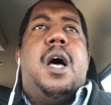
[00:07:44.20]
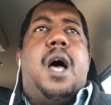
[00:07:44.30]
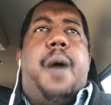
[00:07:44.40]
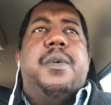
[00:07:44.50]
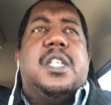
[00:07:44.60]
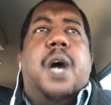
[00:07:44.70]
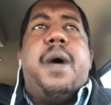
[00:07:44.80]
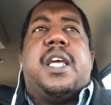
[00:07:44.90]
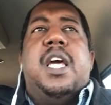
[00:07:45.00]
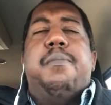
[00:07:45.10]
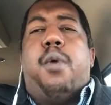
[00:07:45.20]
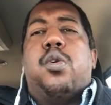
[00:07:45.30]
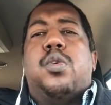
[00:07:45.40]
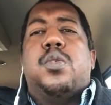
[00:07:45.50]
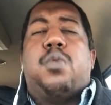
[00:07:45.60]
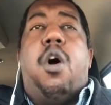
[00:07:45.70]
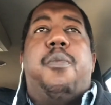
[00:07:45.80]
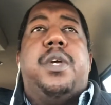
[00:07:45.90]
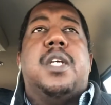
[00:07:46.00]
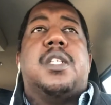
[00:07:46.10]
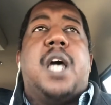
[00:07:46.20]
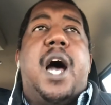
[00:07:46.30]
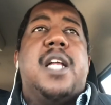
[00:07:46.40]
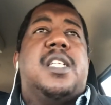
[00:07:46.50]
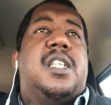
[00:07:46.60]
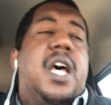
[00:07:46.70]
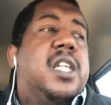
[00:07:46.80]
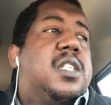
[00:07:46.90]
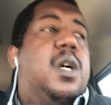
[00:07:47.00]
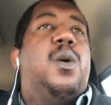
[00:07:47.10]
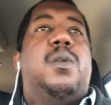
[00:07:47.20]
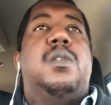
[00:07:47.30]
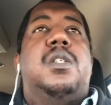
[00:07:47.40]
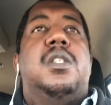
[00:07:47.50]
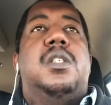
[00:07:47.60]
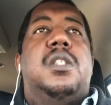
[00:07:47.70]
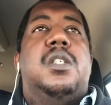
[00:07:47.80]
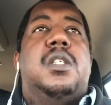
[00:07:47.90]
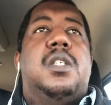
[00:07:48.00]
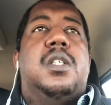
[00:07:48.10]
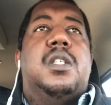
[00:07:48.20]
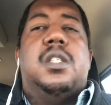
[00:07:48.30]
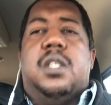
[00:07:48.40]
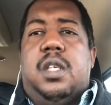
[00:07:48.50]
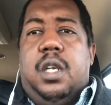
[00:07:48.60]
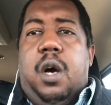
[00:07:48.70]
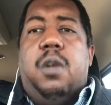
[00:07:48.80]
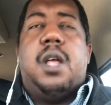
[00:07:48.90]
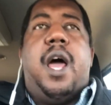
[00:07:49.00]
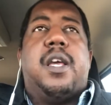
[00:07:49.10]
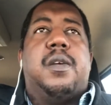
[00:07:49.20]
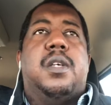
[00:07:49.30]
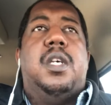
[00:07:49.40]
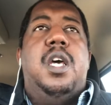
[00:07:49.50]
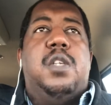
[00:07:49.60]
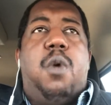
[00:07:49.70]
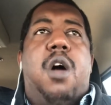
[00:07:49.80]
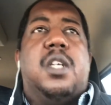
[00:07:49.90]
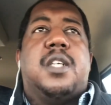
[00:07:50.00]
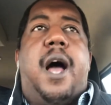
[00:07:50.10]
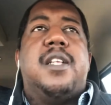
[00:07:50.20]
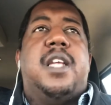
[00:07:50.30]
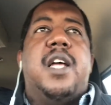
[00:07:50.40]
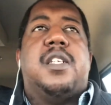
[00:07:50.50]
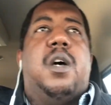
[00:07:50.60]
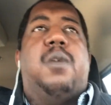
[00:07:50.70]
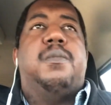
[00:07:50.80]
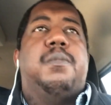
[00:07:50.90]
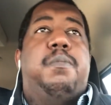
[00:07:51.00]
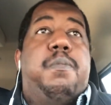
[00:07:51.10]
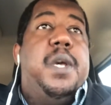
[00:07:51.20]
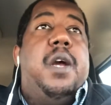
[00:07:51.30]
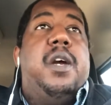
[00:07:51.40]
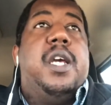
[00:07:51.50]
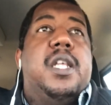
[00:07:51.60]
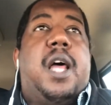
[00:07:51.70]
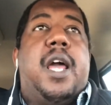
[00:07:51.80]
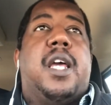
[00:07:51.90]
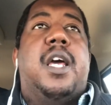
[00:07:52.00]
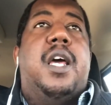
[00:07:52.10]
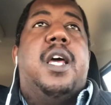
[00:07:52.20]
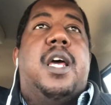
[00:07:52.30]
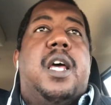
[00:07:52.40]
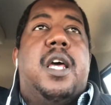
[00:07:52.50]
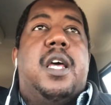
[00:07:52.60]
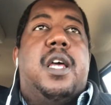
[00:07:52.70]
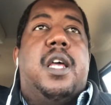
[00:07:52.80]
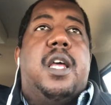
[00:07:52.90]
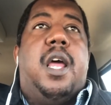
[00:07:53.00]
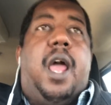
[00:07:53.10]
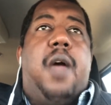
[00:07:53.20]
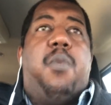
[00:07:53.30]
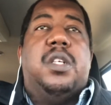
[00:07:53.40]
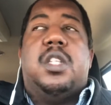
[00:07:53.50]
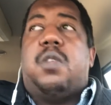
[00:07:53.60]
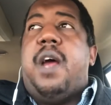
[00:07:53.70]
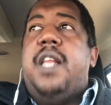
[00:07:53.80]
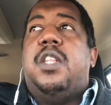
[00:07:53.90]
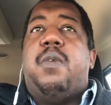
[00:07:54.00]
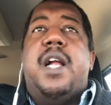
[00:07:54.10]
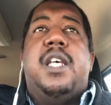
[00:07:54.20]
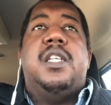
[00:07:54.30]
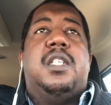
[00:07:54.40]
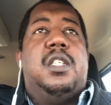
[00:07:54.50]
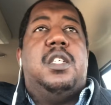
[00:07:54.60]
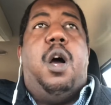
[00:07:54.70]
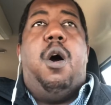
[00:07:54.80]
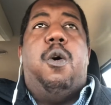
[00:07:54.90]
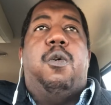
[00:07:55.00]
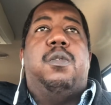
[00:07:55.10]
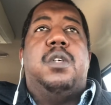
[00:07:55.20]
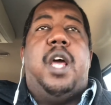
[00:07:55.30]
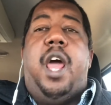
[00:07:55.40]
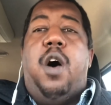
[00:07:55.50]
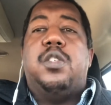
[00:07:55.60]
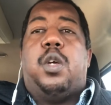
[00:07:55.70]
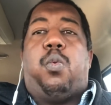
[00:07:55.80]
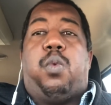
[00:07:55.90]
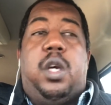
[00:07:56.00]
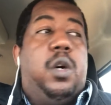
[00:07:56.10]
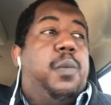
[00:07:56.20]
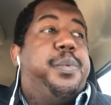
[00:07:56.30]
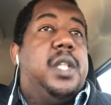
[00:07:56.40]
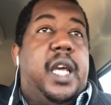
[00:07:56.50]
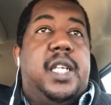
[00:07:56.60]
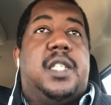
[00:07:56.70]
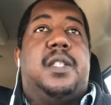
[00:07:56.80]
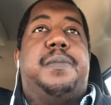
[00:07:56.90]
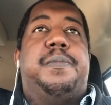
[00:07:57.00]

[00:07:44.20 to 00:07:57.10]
I'm going to tell my kid murder is wrong because God said so. You know, like, it's wrong because God said so. Period. Like, and what's the threat? The threat is, yo, hell's a real place.